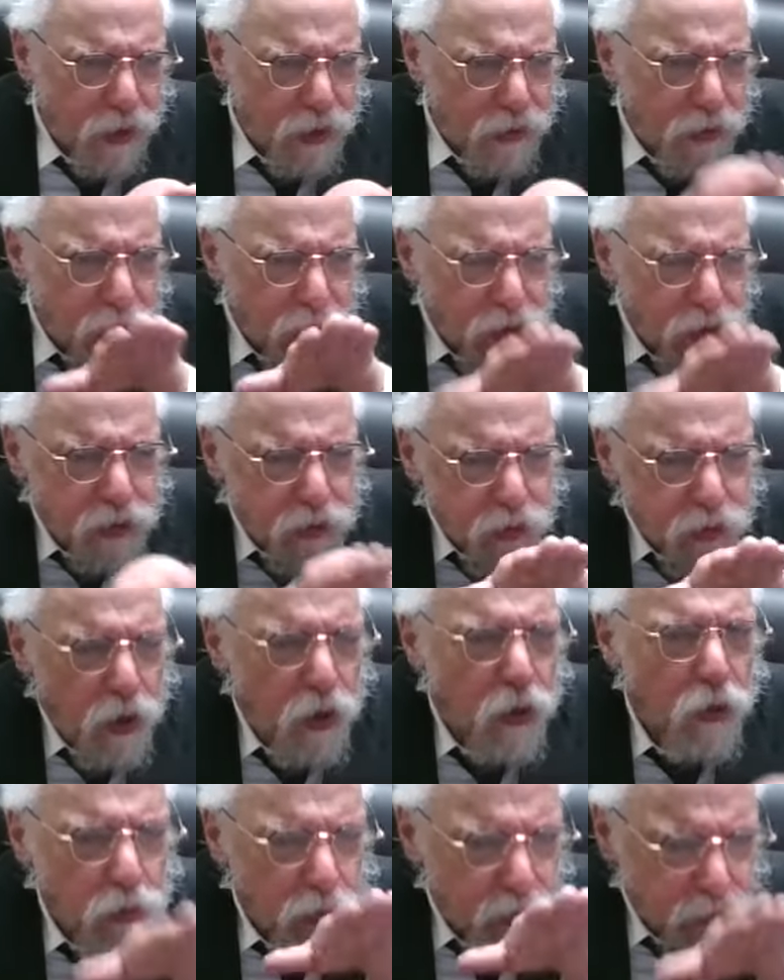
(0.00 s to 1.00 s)
And there is
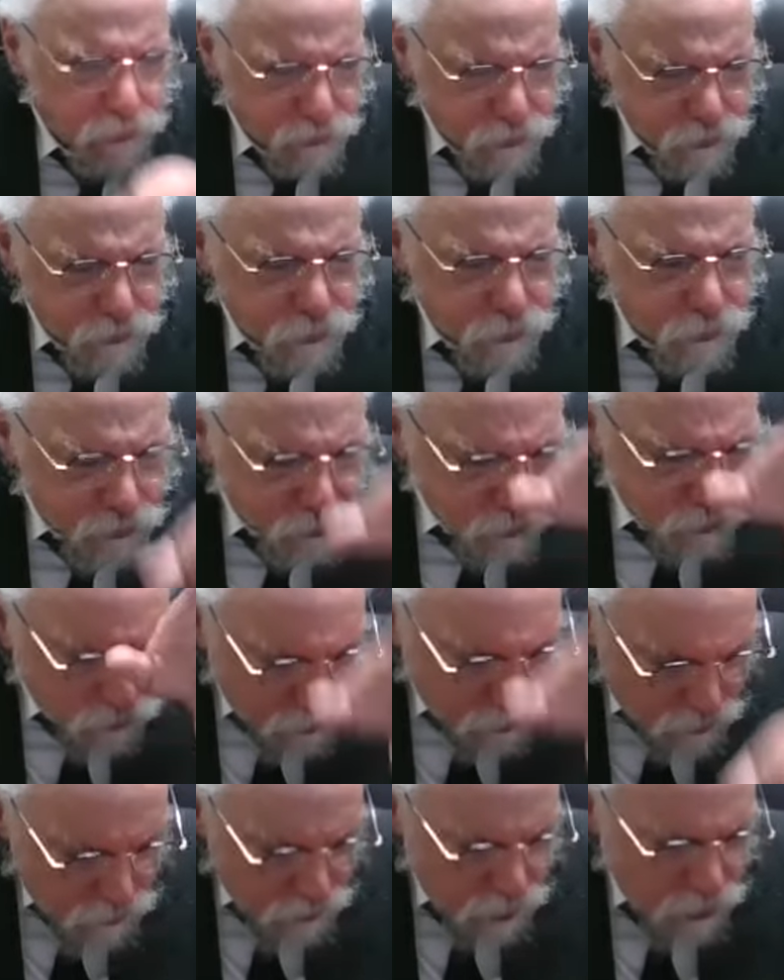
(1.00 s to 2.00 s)
no,
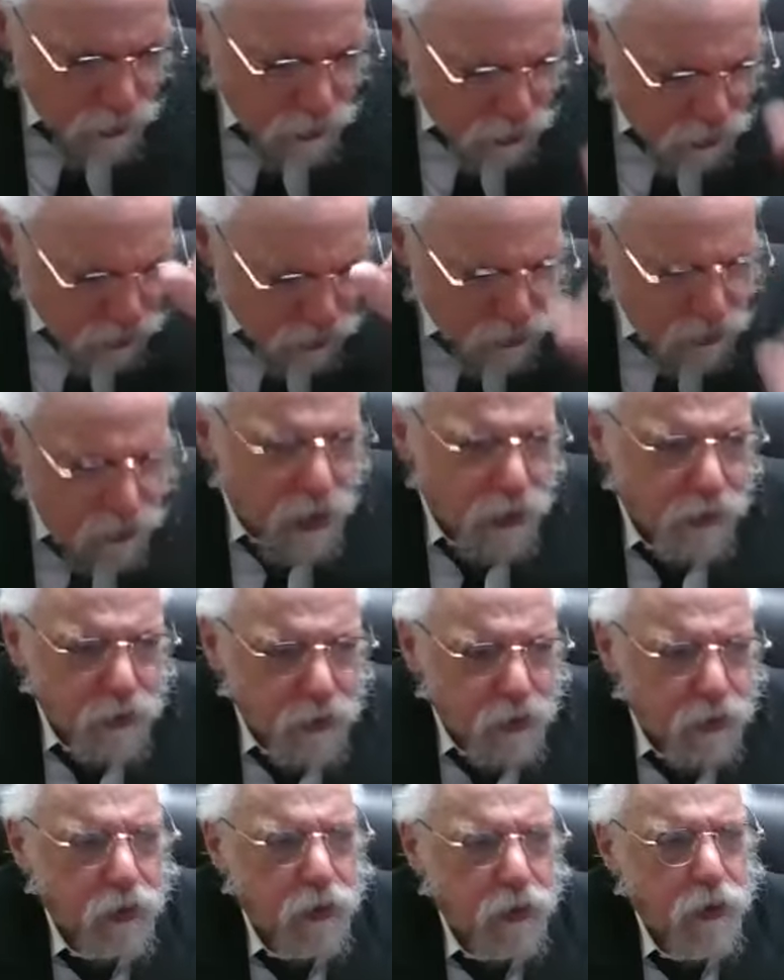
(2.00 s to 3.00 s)
and this is not